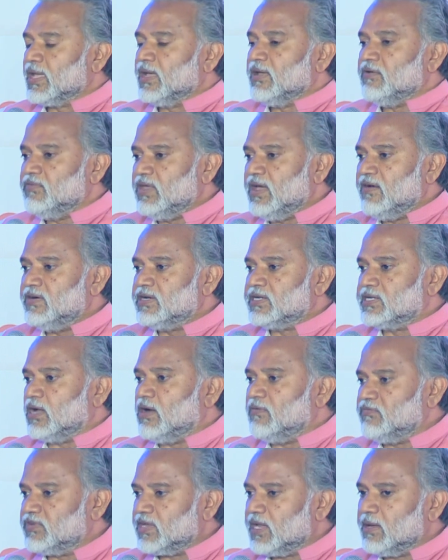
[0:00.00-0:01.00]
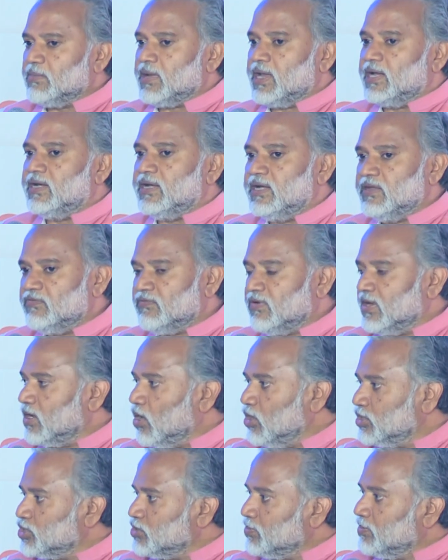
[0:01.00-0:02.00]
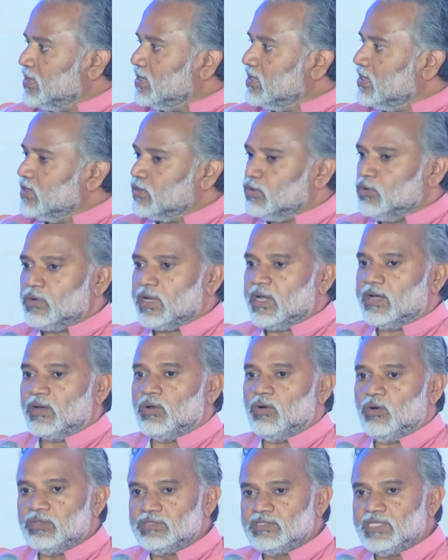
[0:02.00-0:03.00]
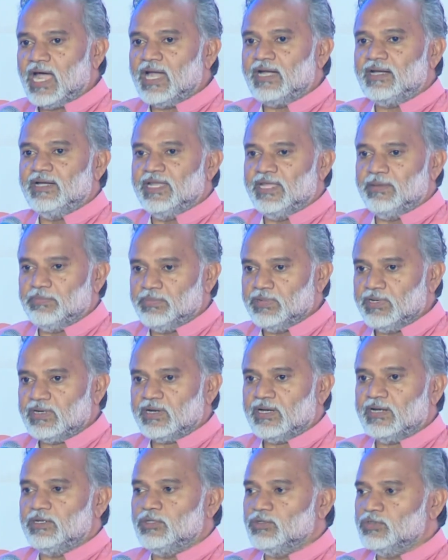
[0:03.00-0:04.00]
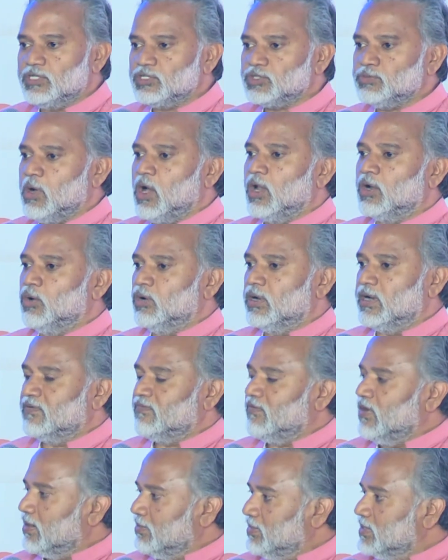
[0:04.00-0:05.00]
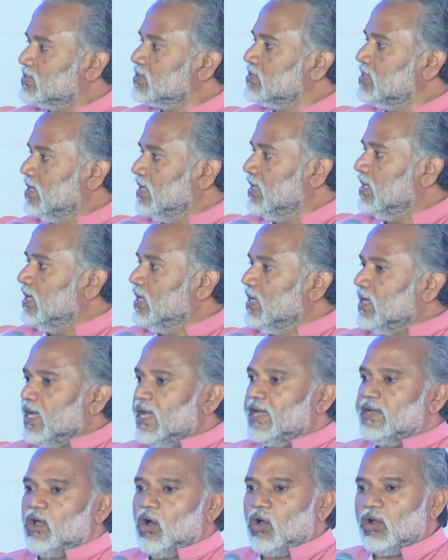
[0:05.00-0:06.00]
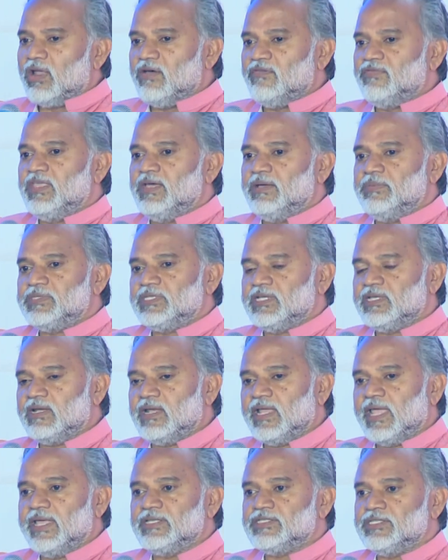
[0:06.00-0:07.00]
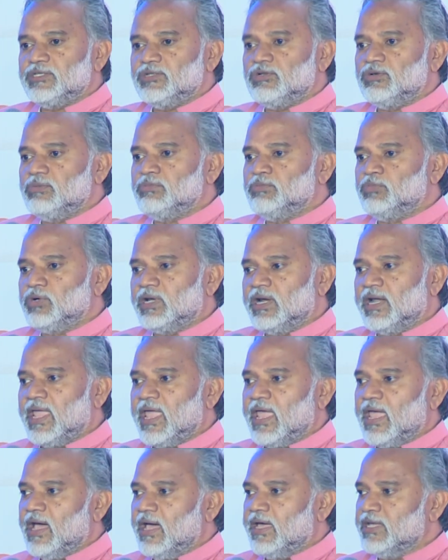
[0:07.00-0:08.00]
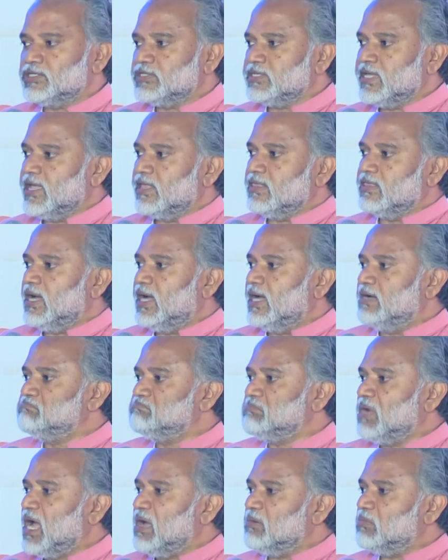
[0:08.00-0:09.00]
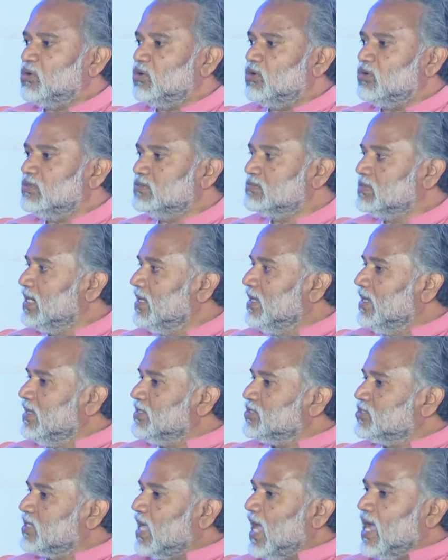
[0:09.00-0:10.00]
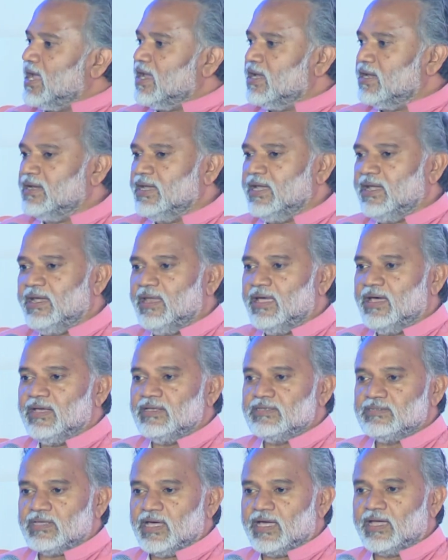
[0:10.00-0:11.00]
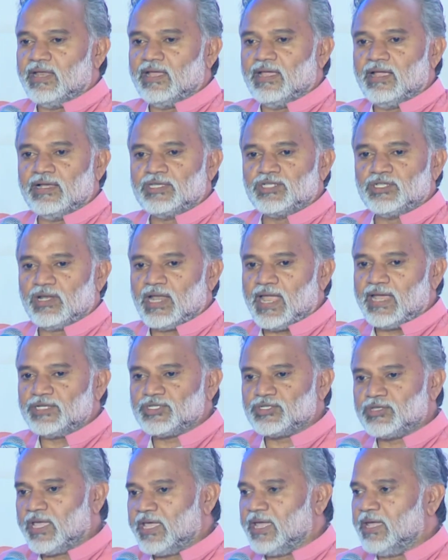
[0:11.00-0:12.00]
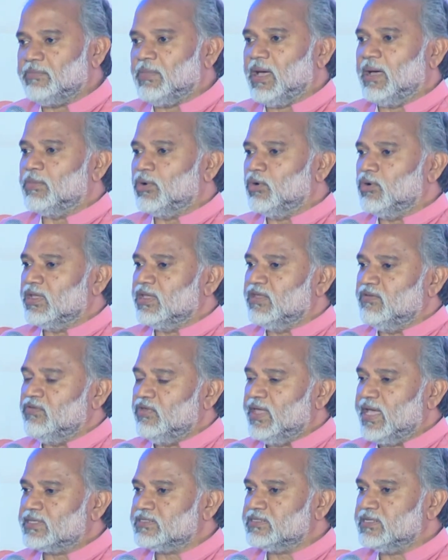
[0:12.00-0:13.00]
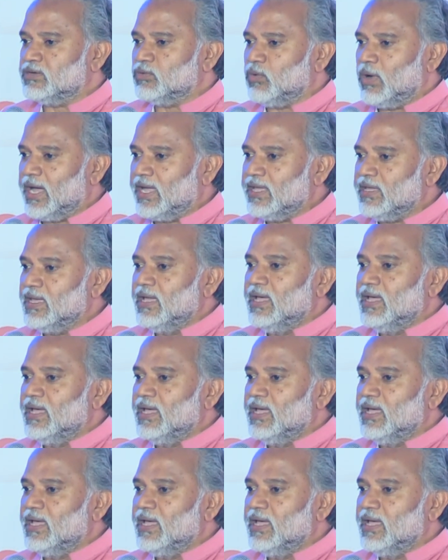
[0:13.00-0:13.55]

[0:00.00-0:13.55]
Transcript: We have a tough time identifying an entrepreneur who can go that deeper and do the smallholder farmers. And all of them sit in an AC room, put an AI saying that I'm going to scan India's agriculture landscape, I'm going to give you X and Y.